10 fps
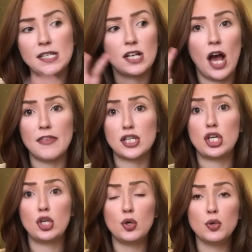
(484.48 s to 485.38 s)
but he's got this
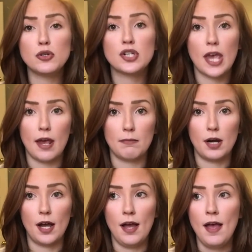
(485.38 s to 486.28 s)
huge
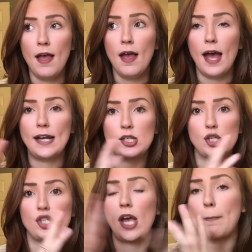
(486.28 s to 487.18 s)
camera and he's
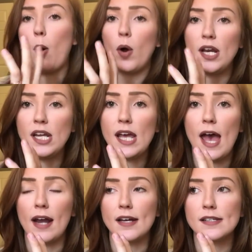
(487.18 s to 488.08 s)
just like pointing
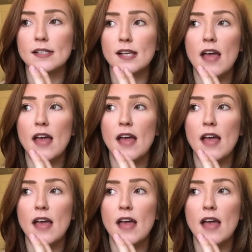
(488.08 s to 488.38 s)
at us.